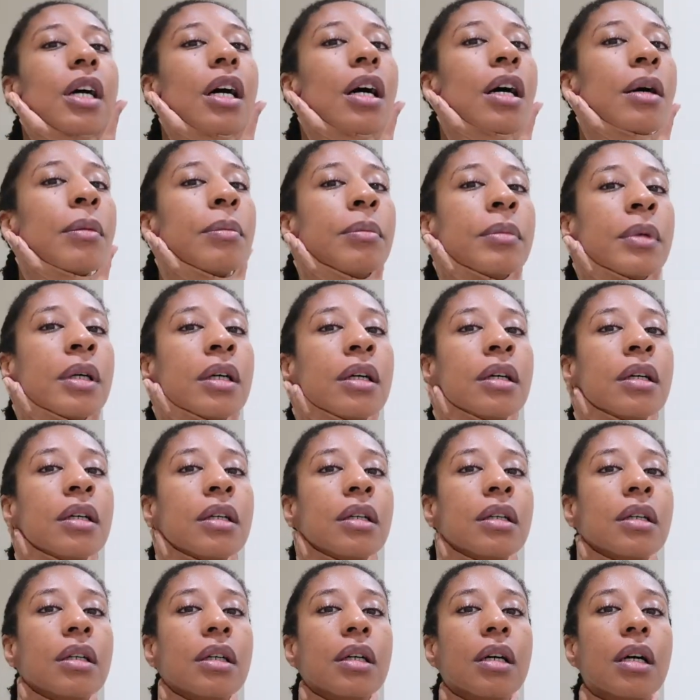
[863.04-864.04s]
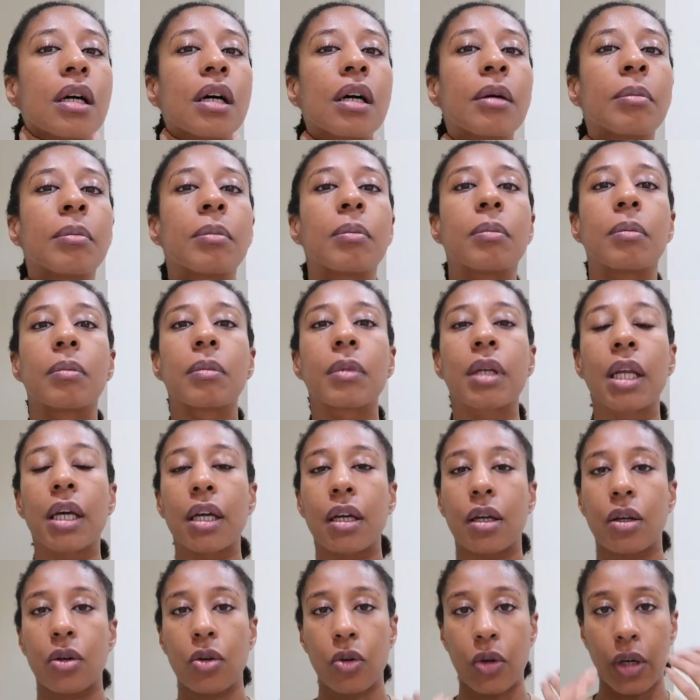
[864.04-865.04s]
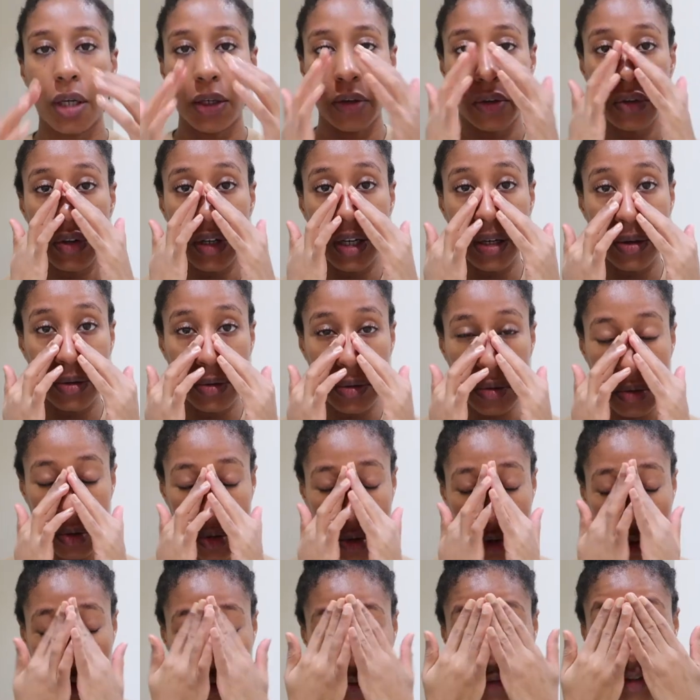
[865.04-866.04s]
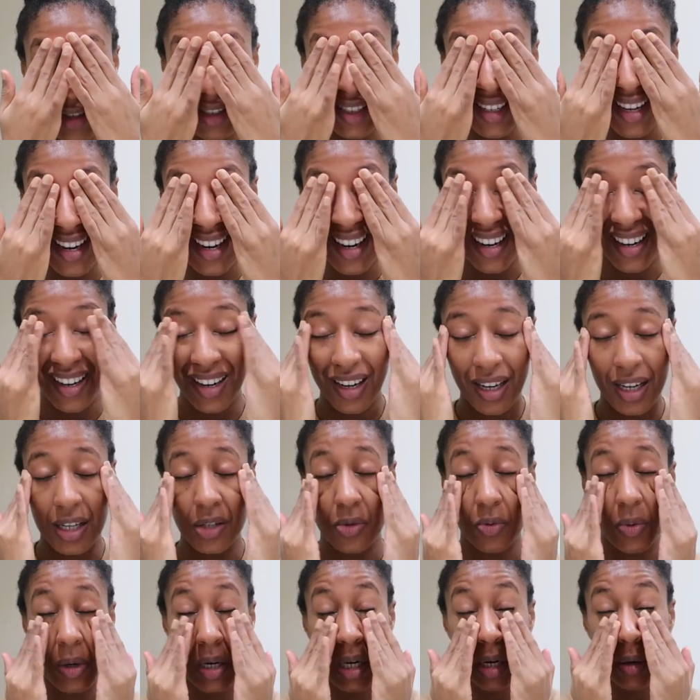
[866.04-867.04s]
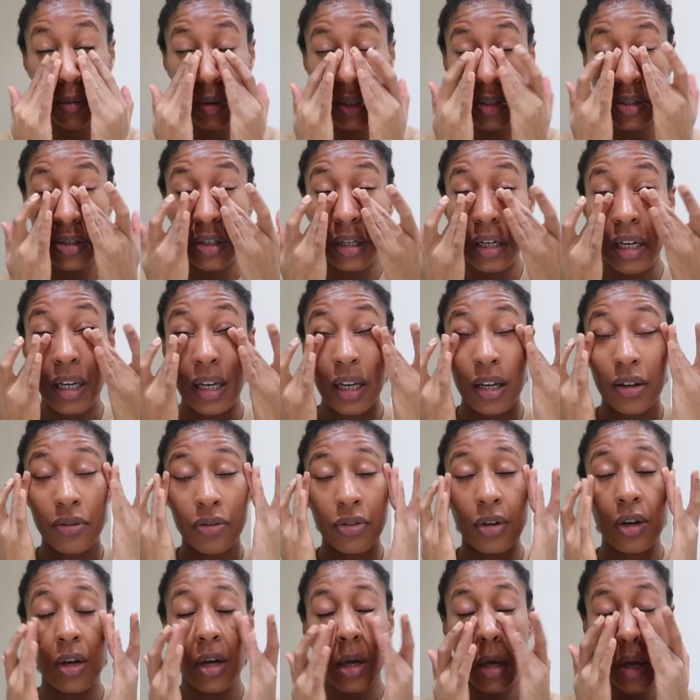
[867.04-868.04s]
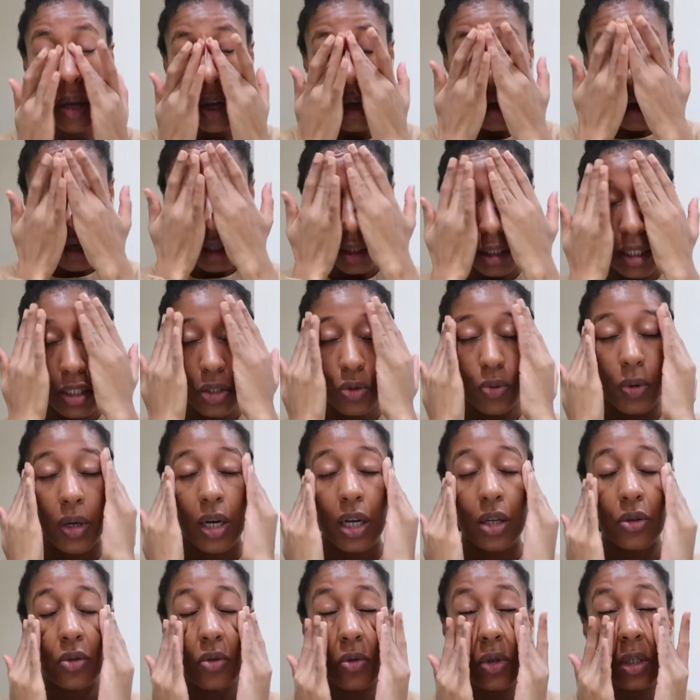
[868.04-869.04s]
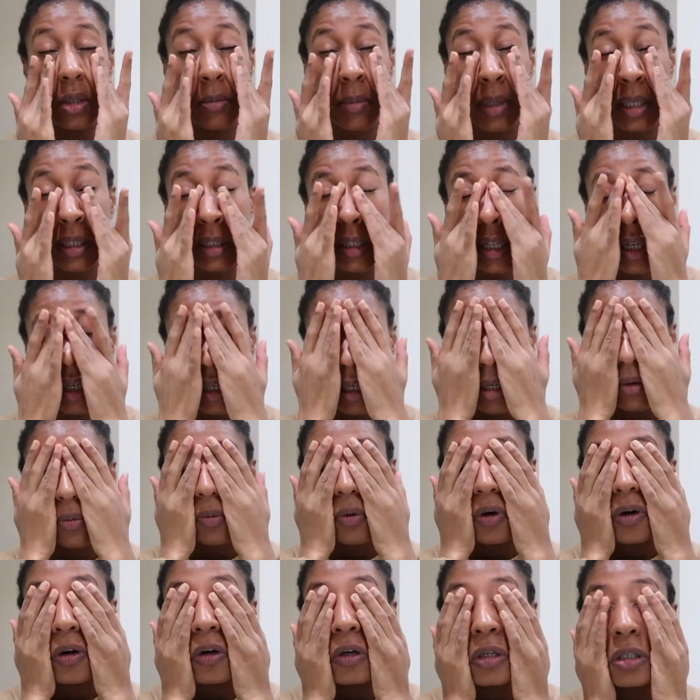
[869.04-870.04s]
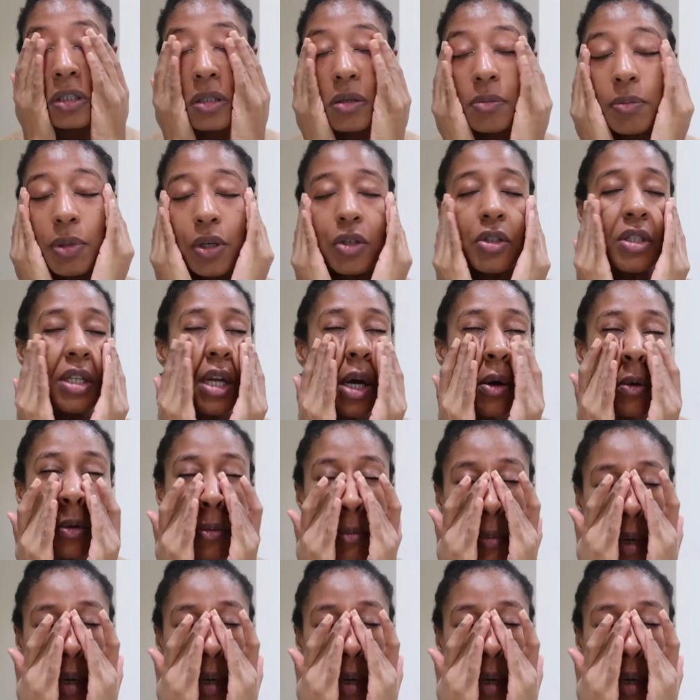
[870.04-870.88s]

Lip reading: I'm like looking around the different areas where I want to live. That's what I do with my daily walks, because now